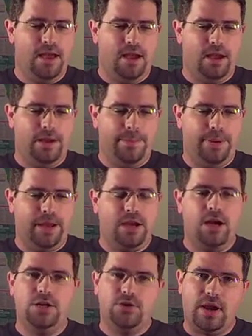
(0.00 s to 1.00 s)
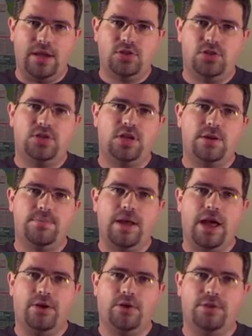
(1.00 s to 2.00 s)
Uh, by contrast, some
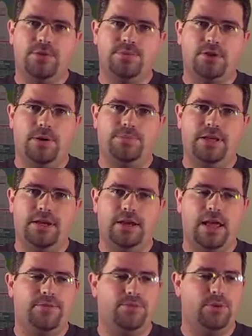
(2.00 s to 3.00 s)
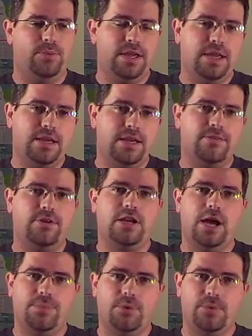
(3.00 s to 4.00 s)
algorithms are updated every week, every
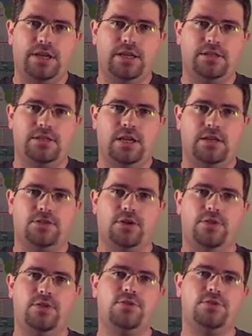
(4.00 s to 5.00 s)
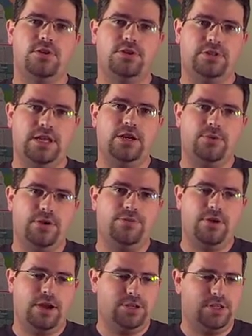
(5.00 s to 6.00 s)
couple weeks, and so those are data
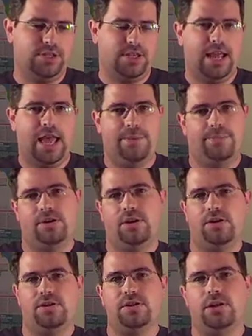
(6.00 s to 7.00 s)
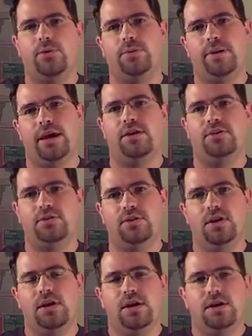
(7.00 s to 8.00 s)
refreshes that happen on a slower pace.
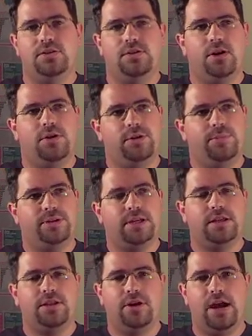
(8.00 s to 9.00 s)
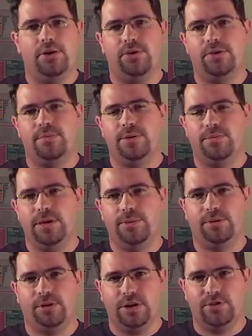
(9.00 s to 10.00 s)
So the particular algorithm that
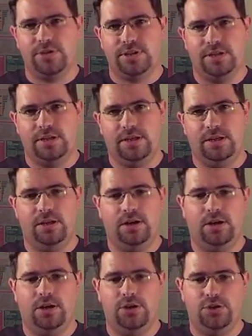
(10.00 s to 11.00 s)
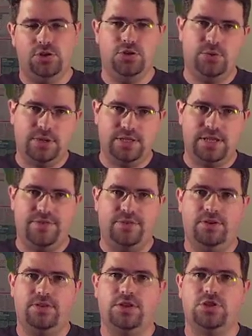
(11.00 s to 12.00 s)
people are interested in on June
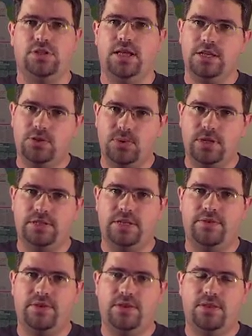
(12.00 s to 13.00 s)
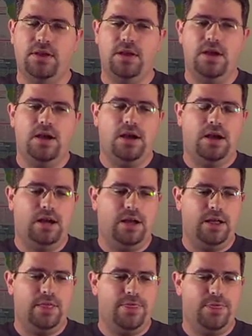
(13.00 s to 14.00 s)
27th and July 27th,
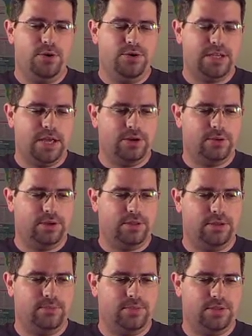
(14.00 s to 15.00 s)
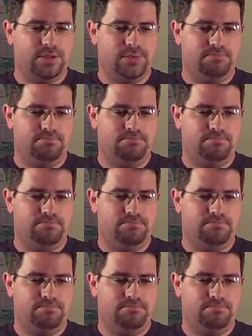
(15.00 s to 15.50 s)
uh, those algorithms